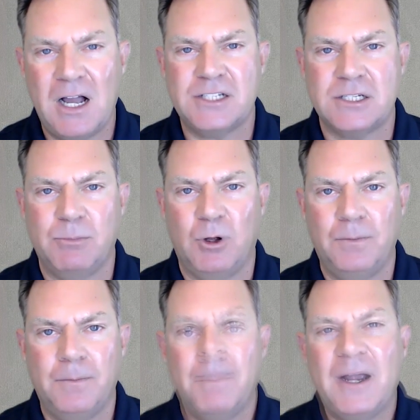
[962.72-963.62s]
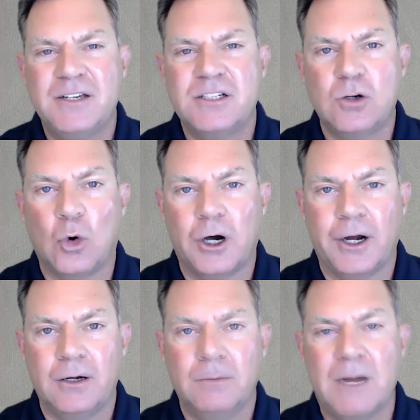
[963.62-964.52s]
possible by
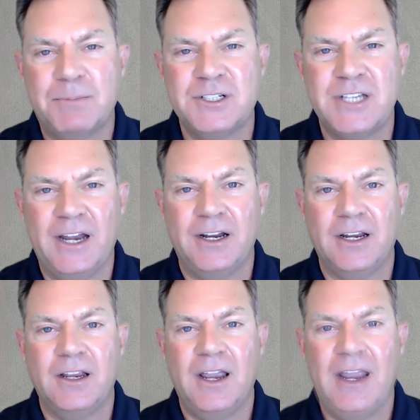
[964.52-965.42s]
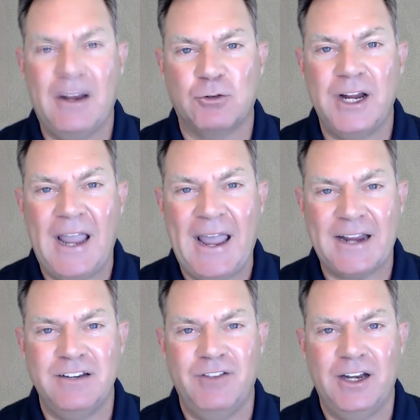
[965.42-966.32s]
storing, representing, and
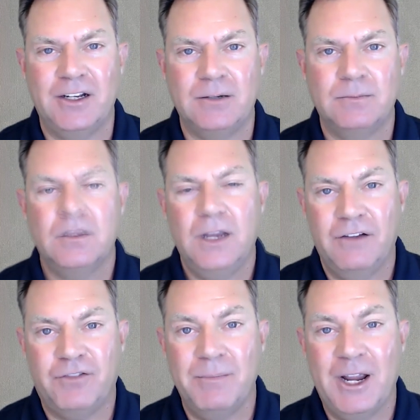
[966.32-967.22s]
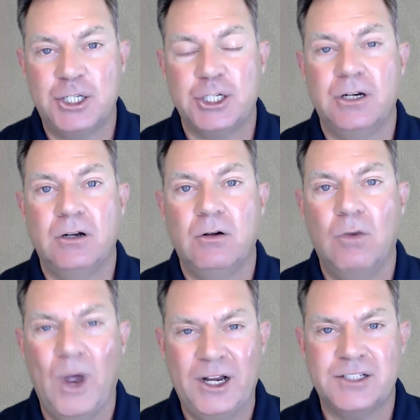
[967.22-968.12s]
reactivating information
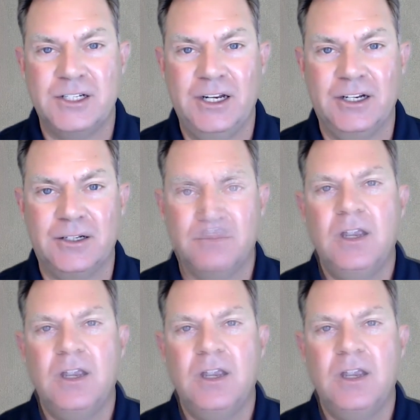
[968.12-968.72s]
when it's needed.